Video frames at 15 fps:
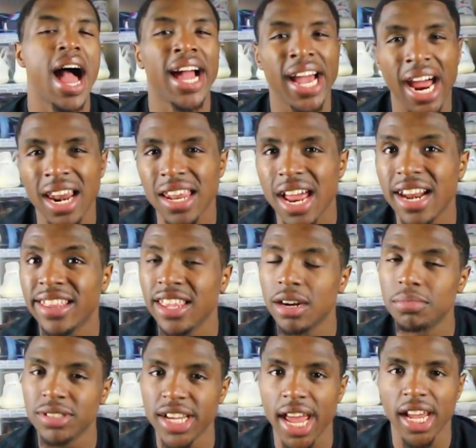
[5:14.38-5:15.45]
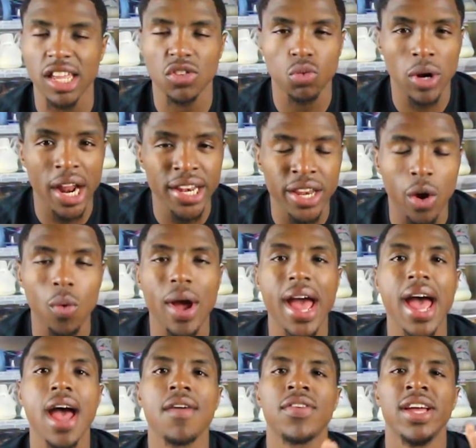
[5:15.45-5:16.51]
I got a lot of denim jackets. What I don't
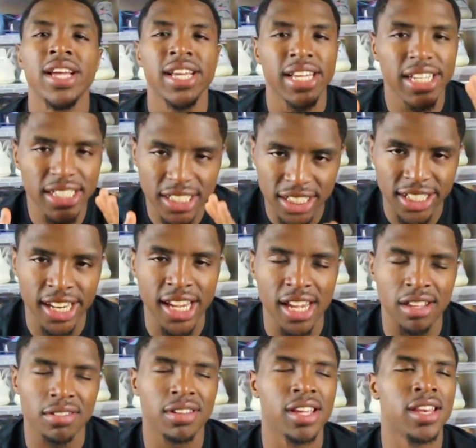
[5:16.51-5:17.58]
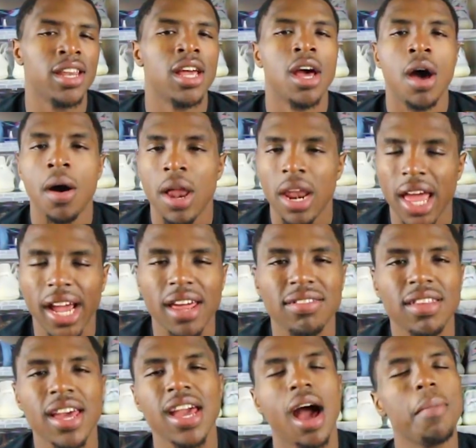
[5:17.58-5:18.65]
have is jeans. And like I
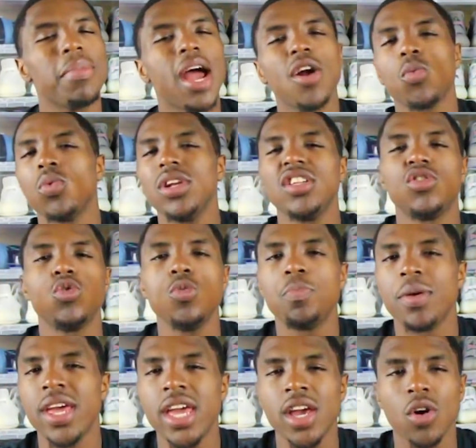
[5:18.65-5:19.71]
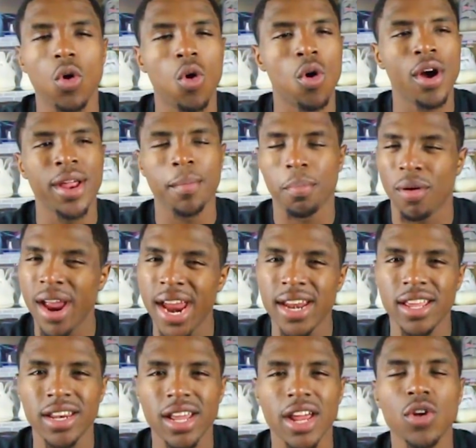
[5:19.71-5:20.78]
say, I'm not really too big on
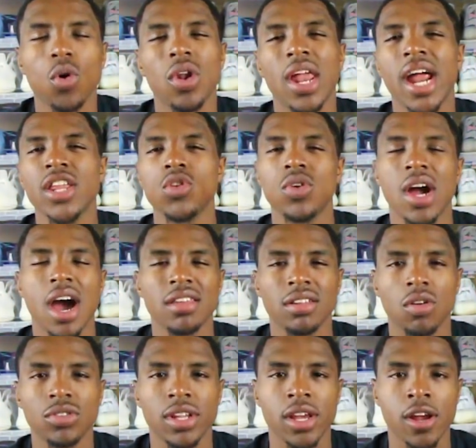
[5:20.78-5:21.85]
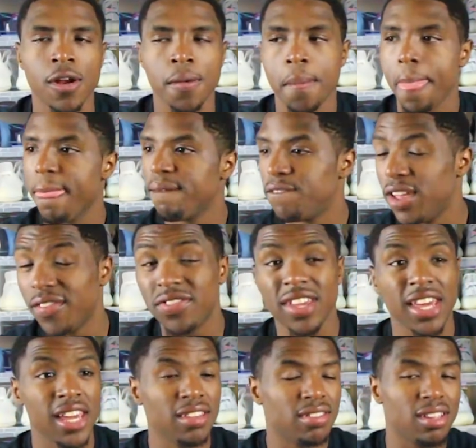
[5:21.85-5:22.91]
branding. I know a lot of you guys out there
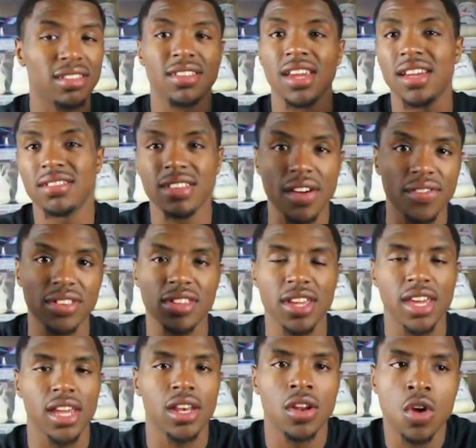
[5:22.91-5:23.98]
15, 16, 17,